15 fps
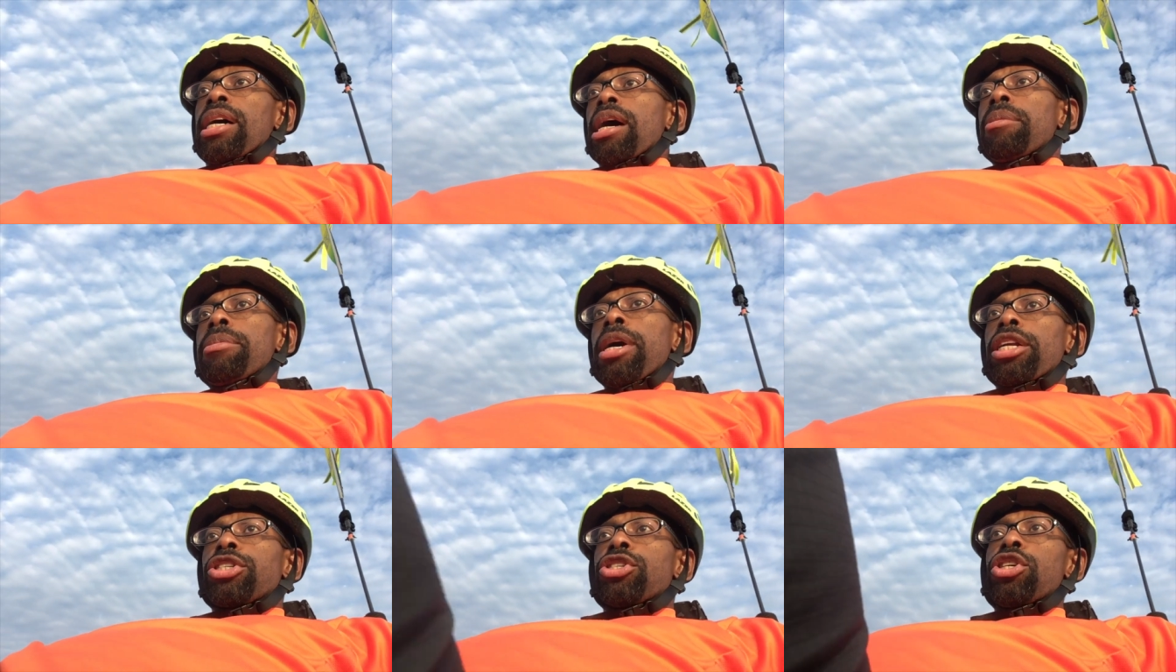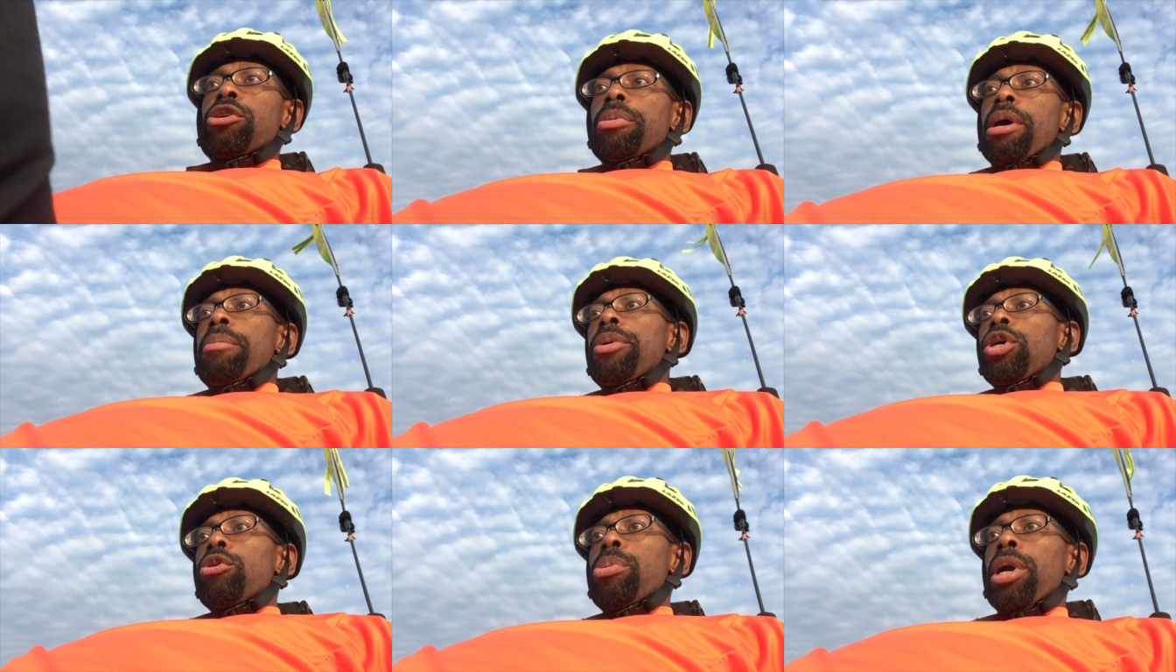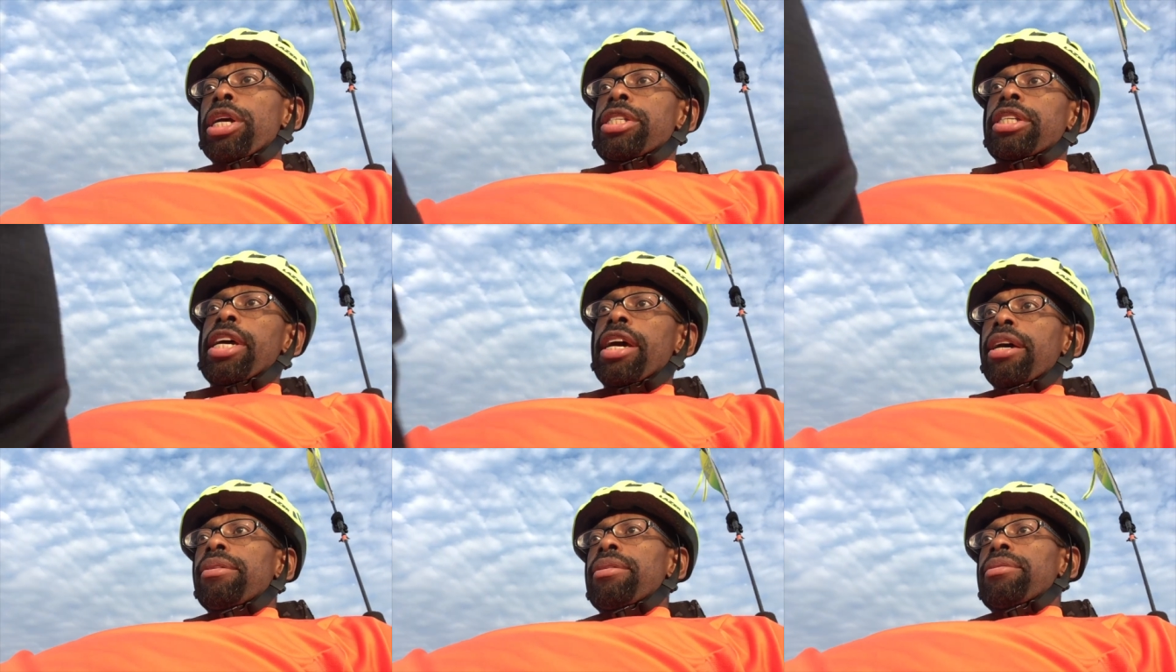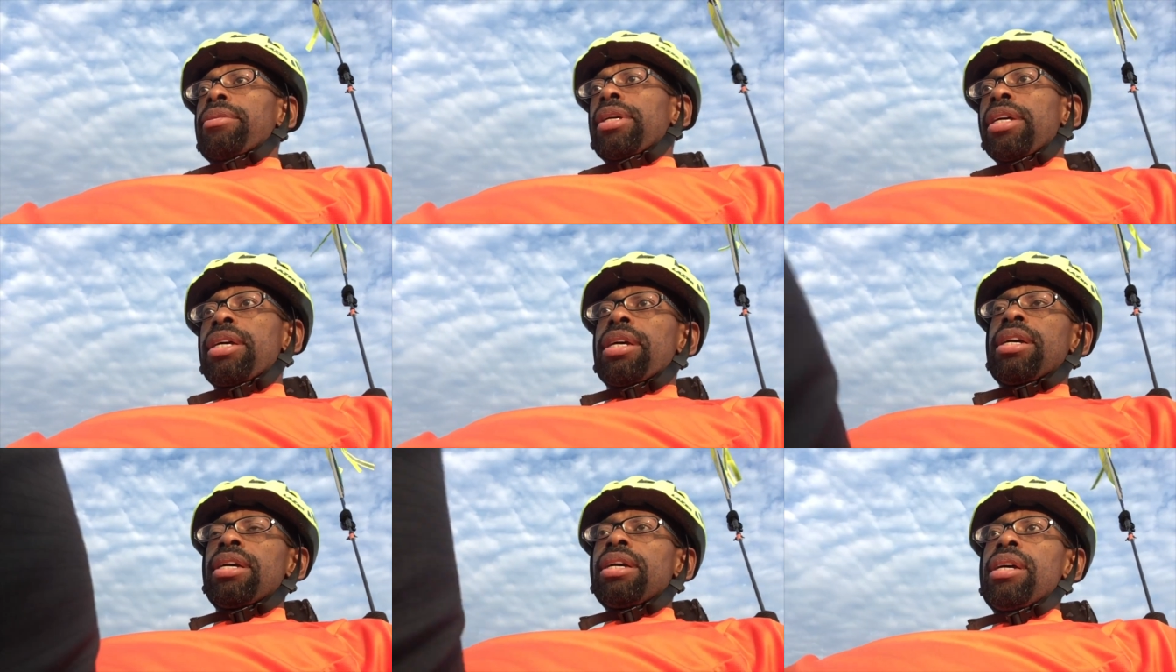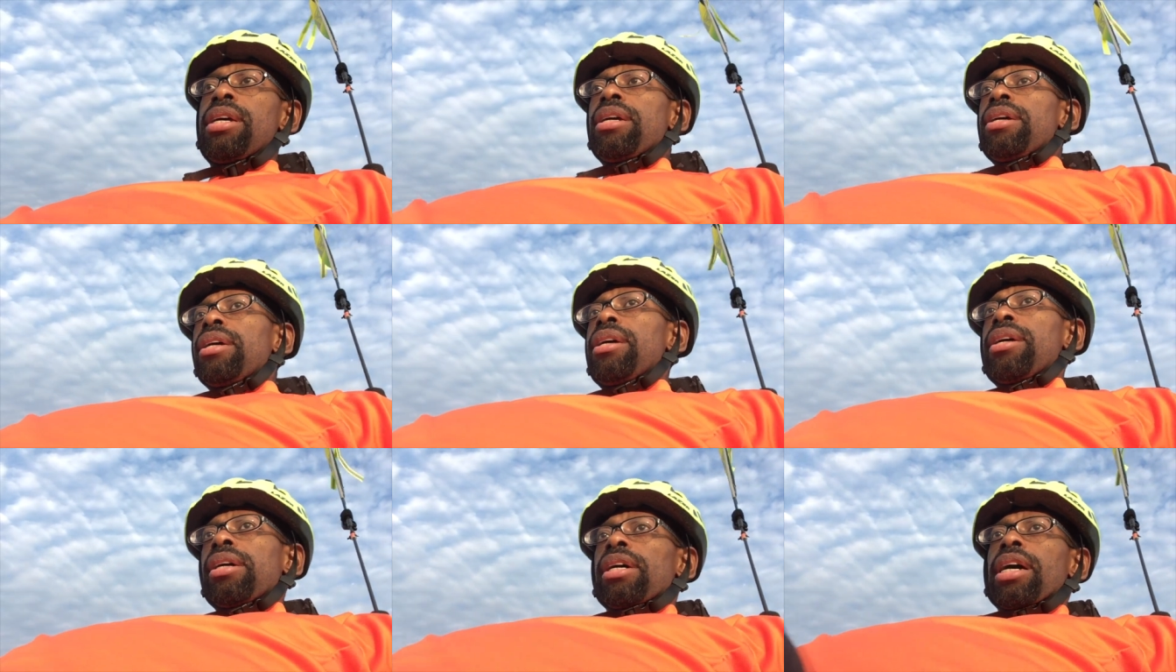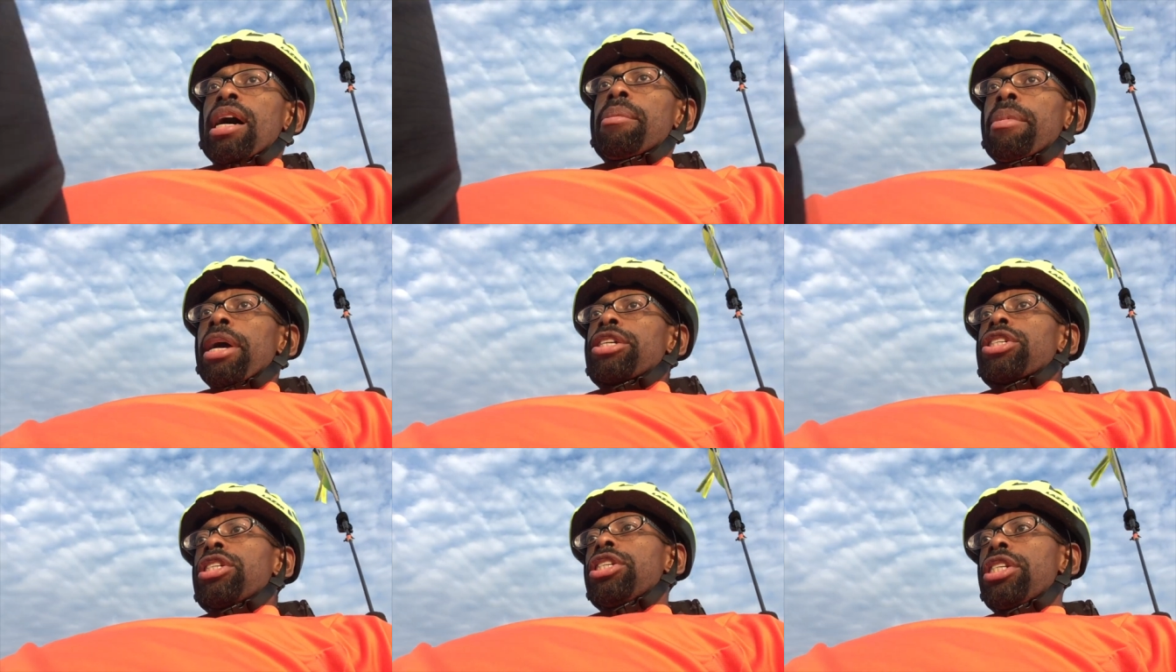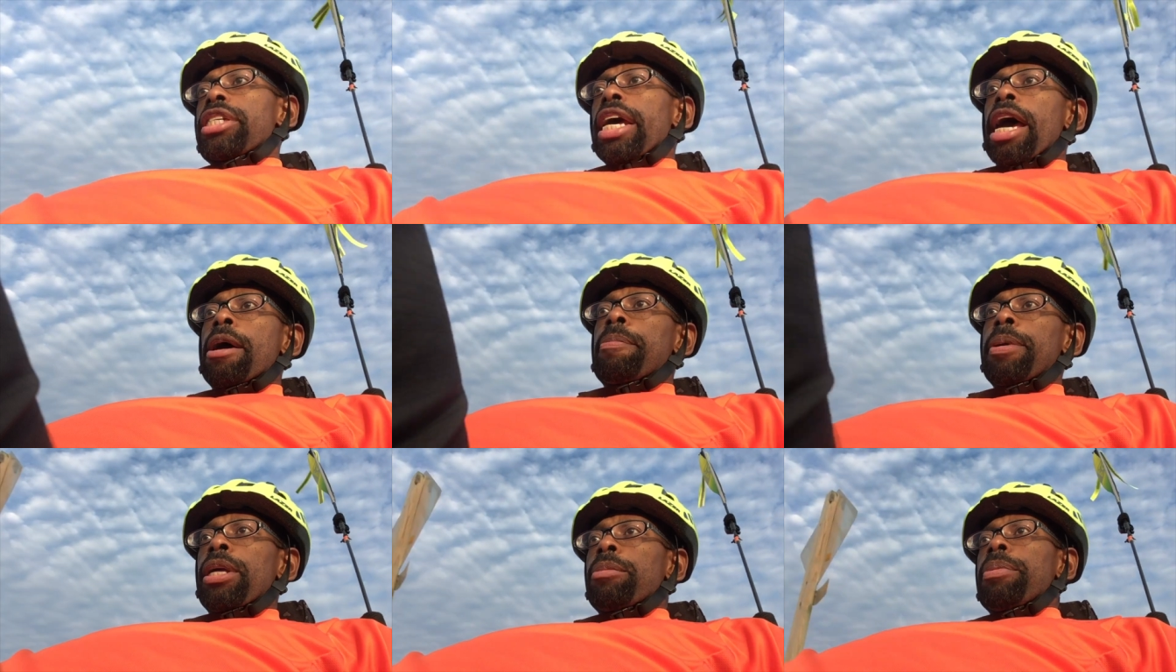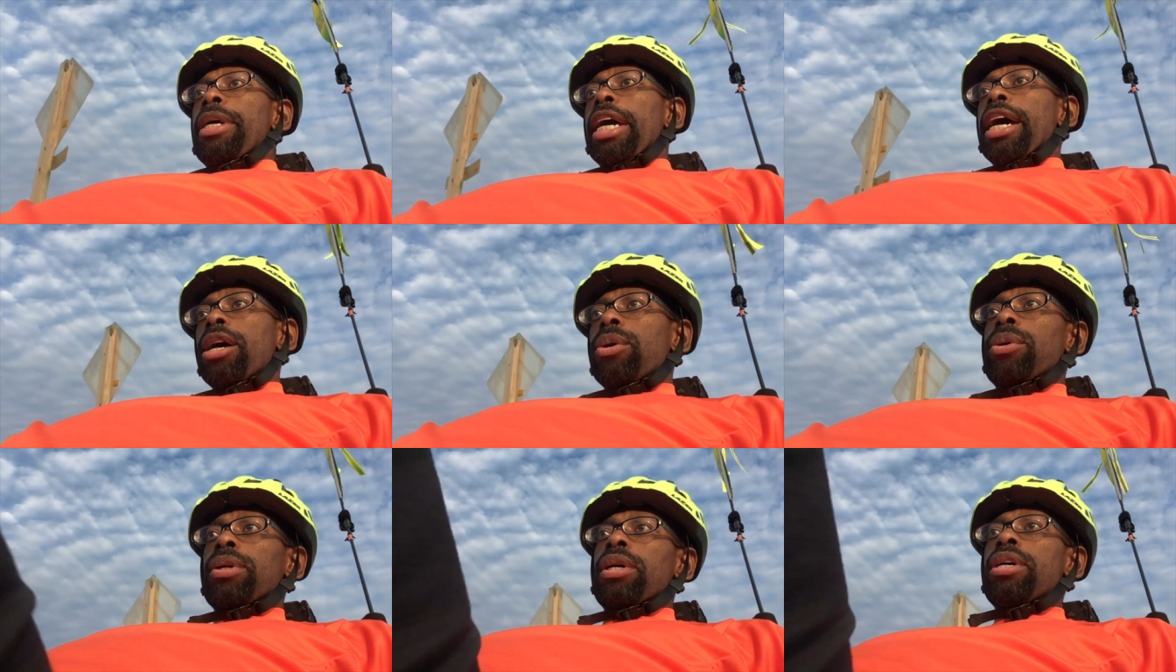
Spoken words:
I'm not sure about meal breaks yet. I'm actually just happy to be out.